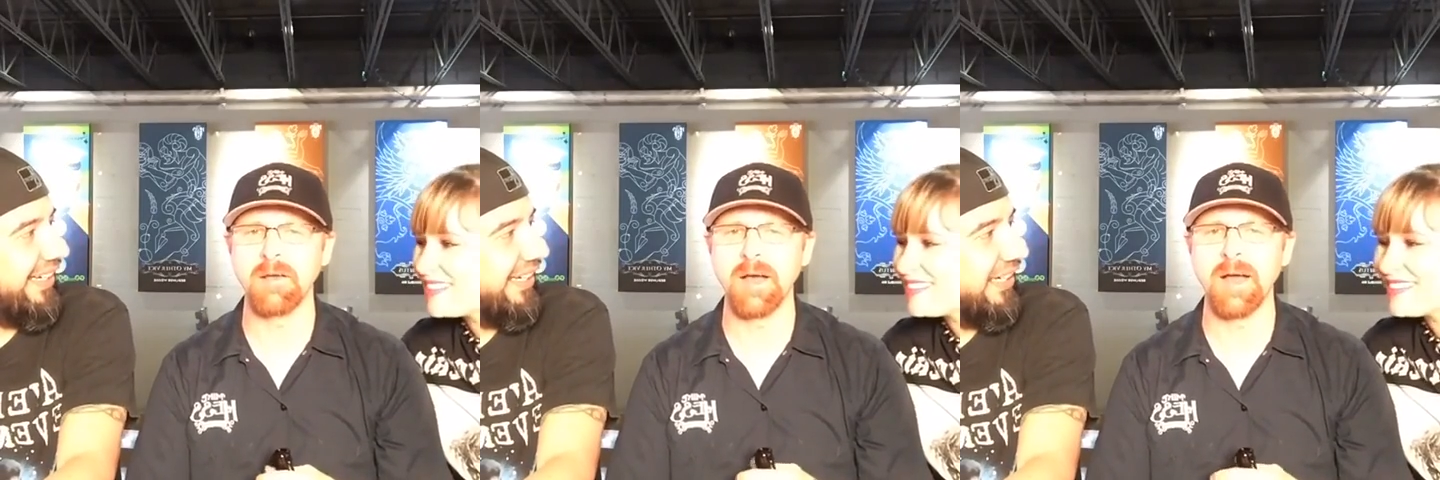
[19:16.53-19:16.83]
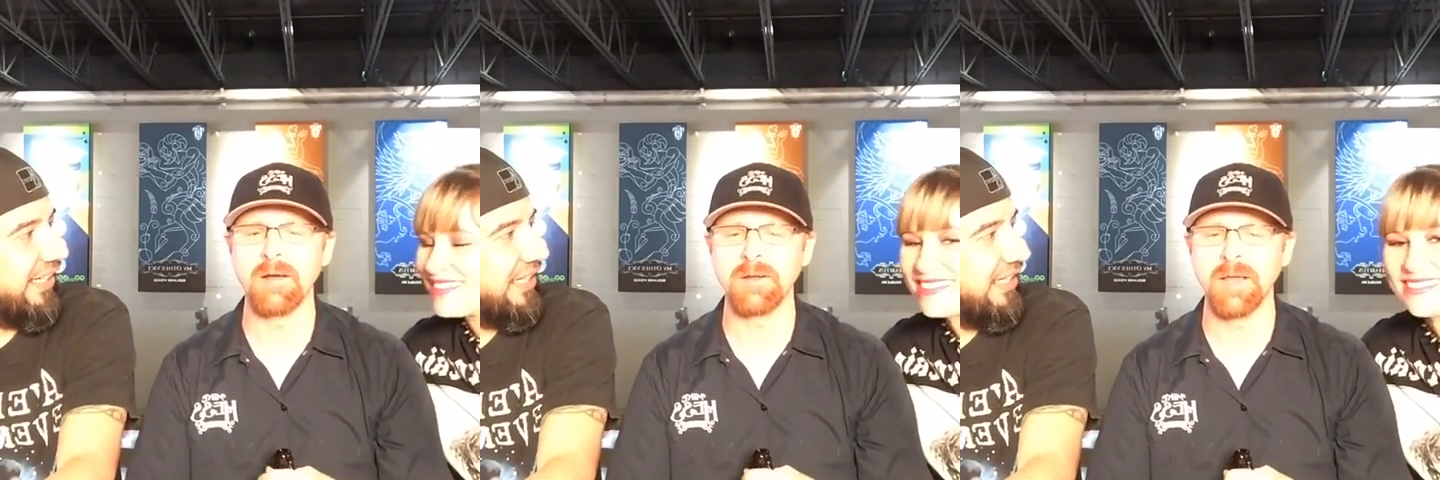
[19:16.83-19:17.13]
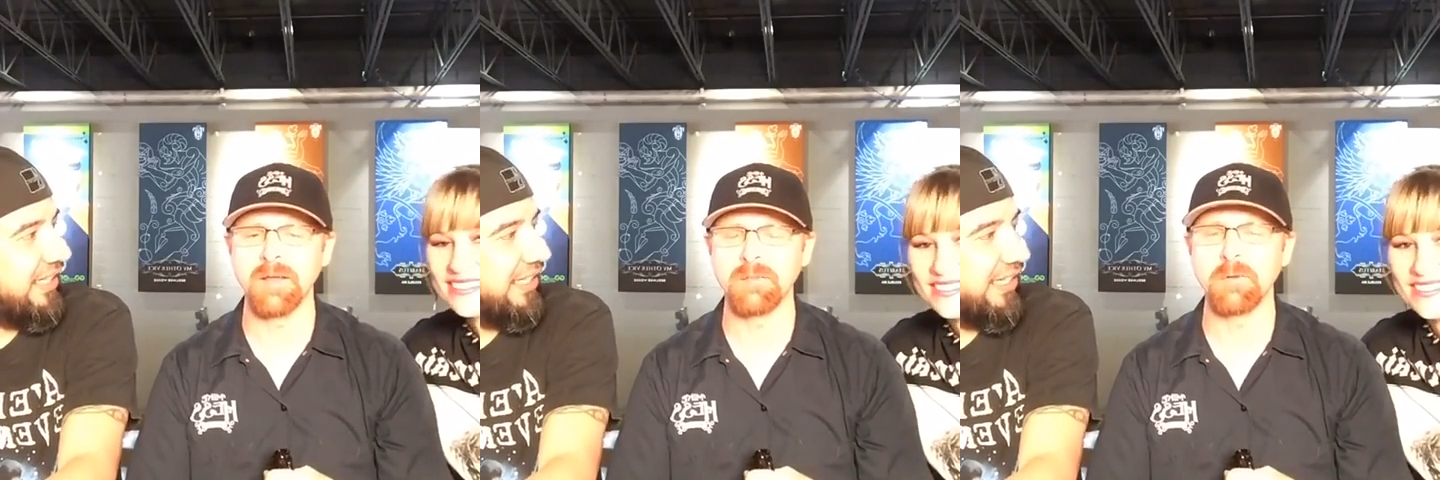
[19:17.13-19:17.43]
got hired
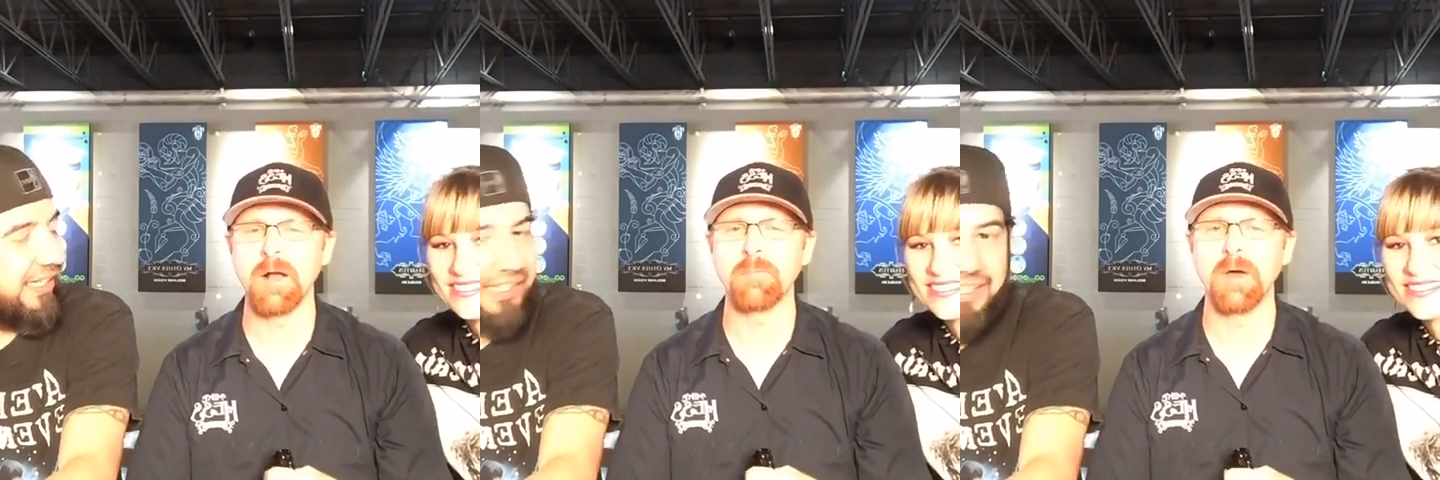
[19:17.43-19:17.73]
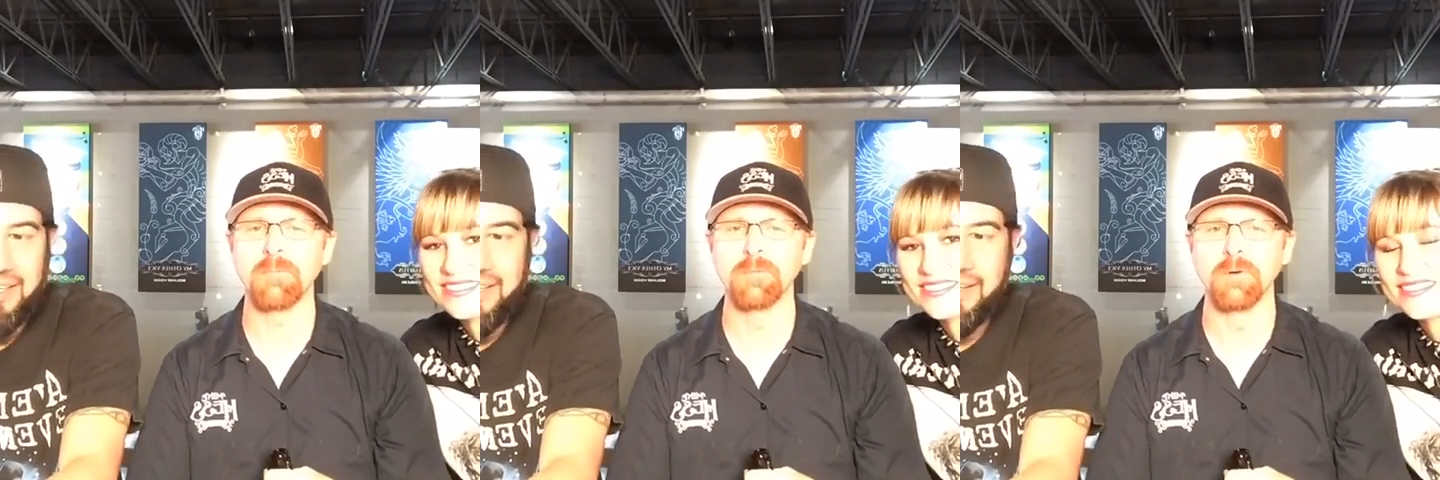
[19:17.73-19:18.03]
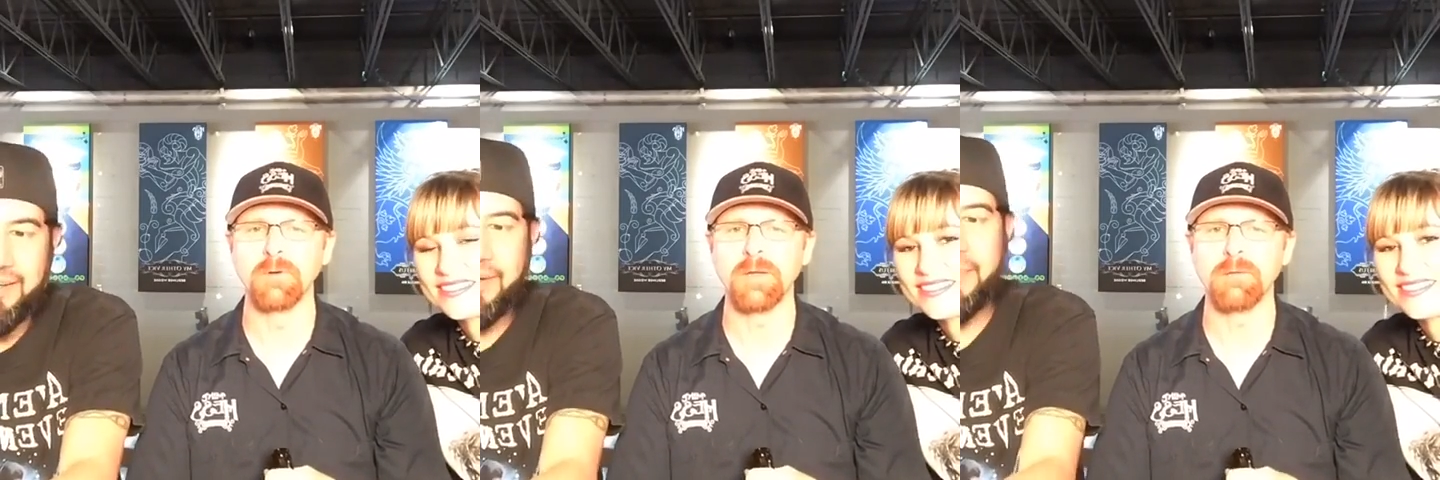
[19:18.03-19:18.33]
at Rock Bottom
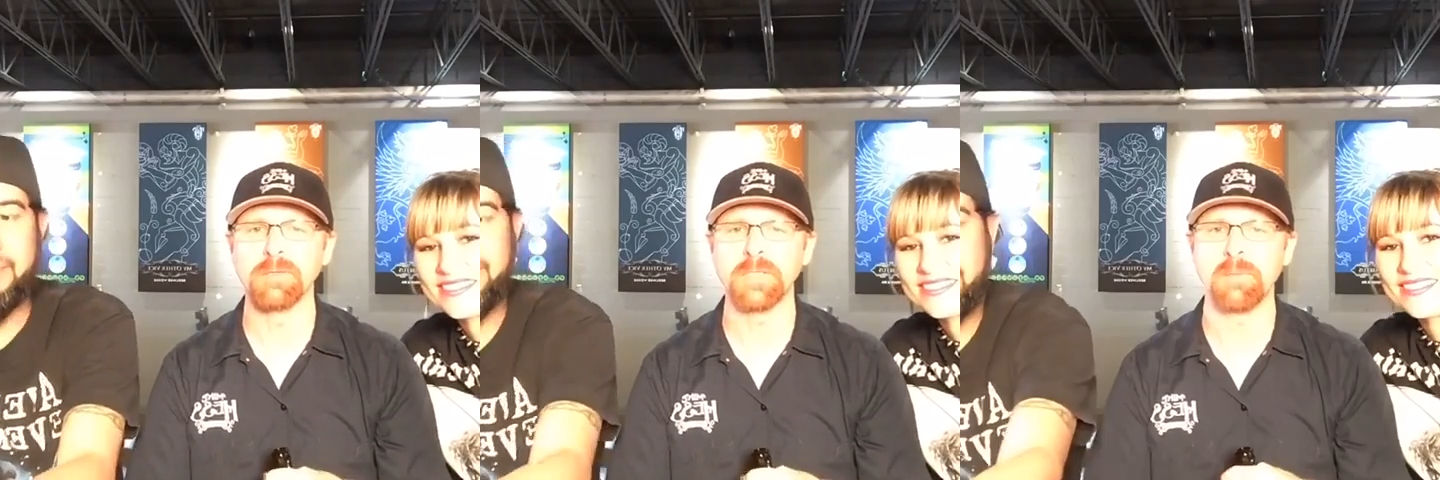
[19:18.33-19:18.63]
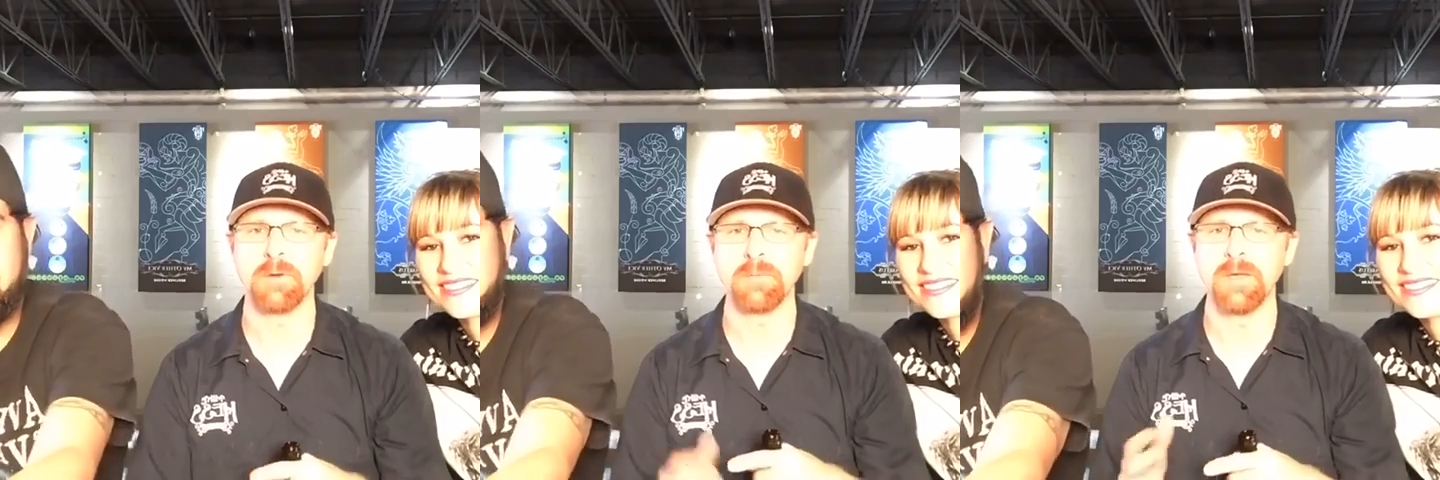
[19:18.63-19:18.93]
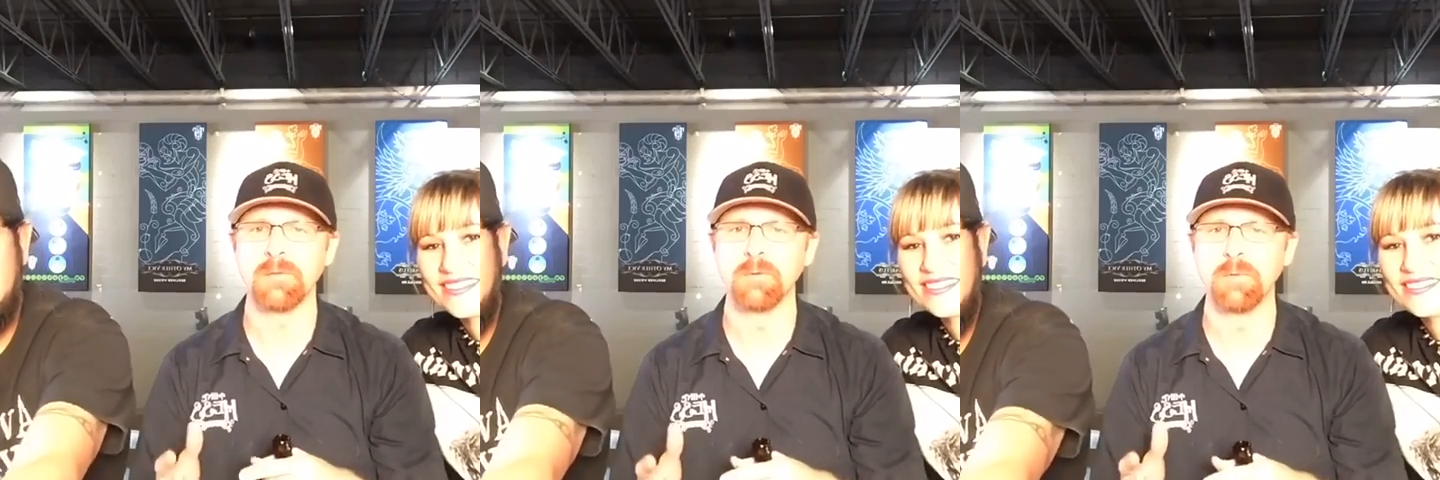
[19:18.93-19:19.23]
Brewery, which happened to
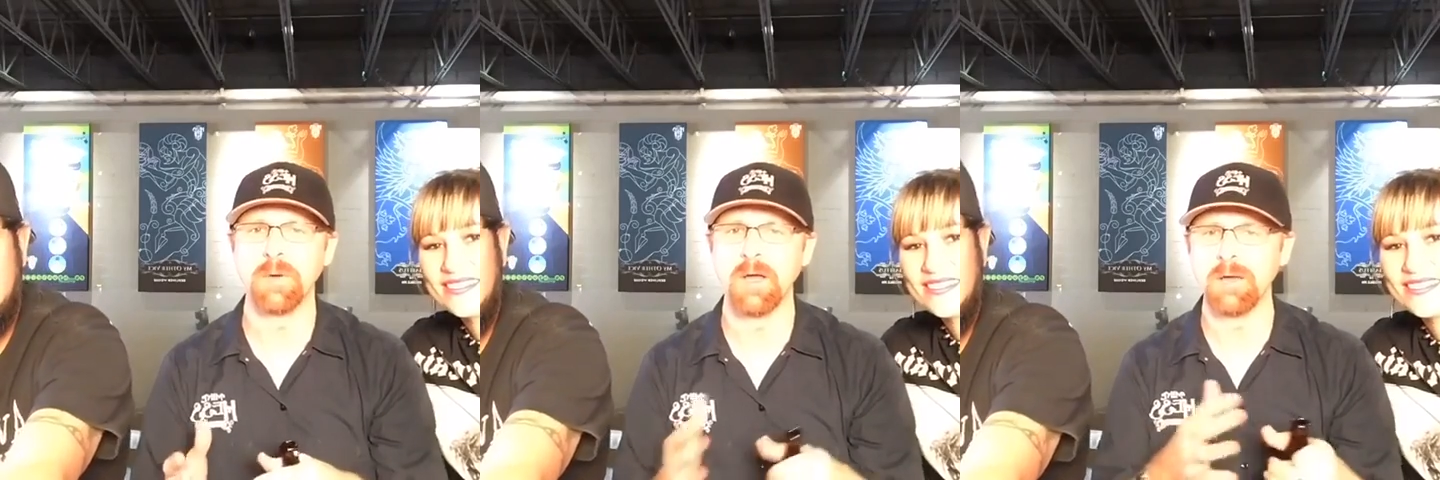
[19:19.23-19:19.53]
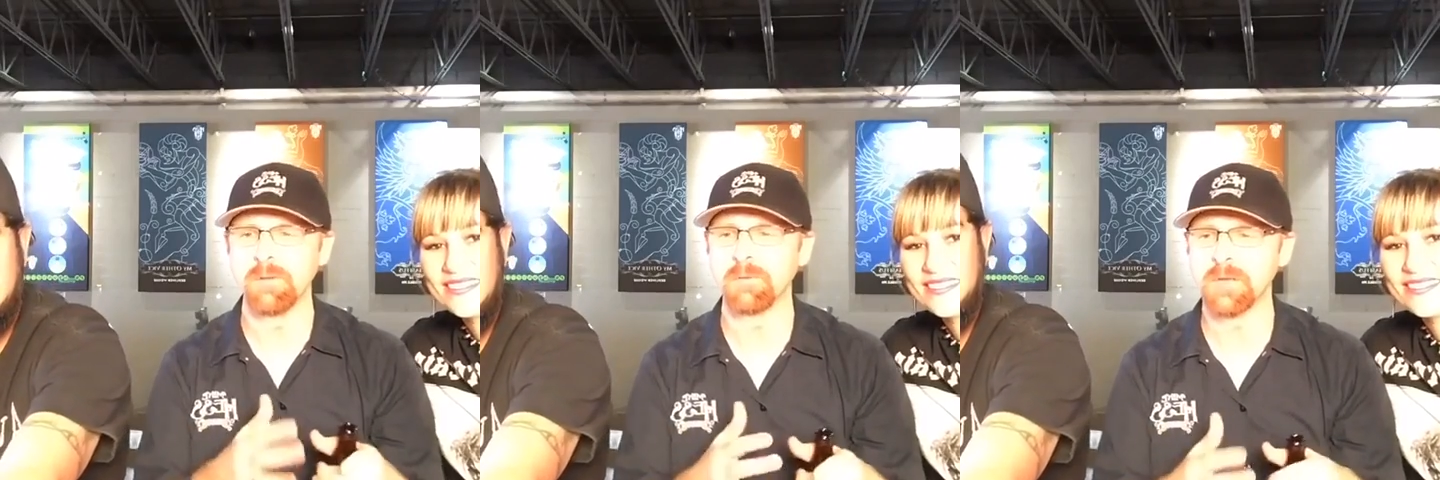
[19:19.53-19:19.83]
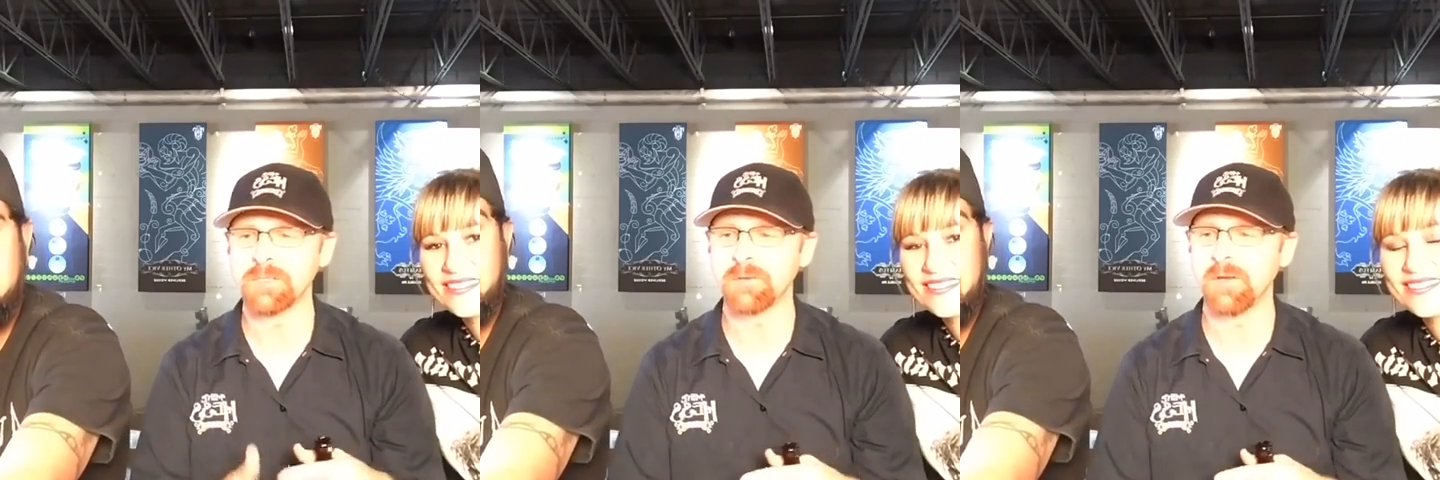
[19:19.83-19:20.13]
be a brew pub and a
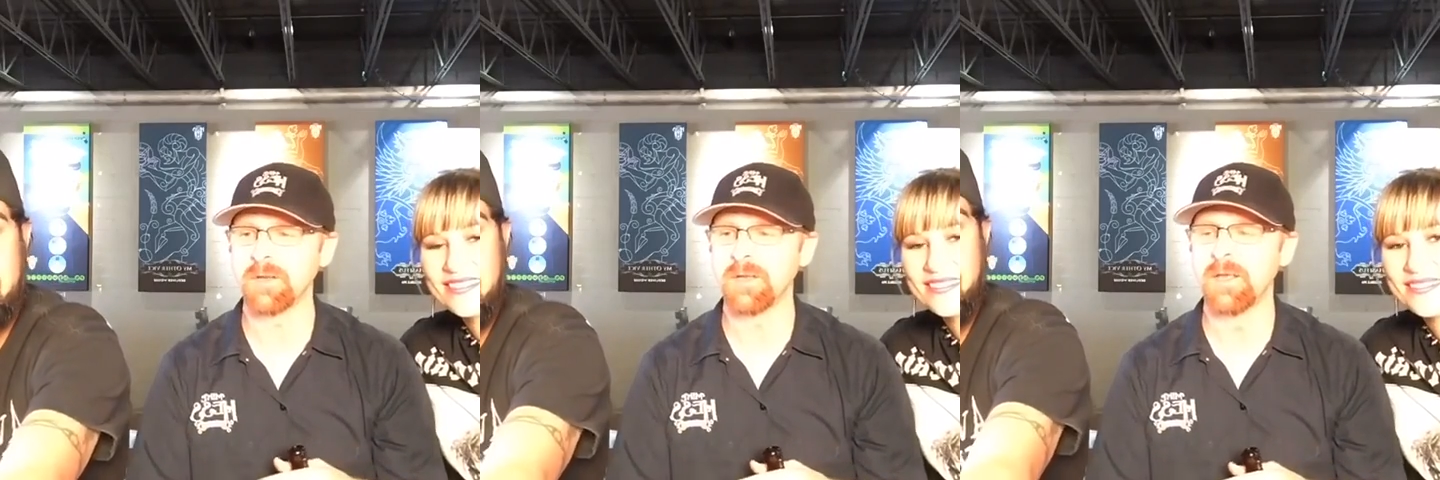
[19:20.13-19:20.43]
restaurant.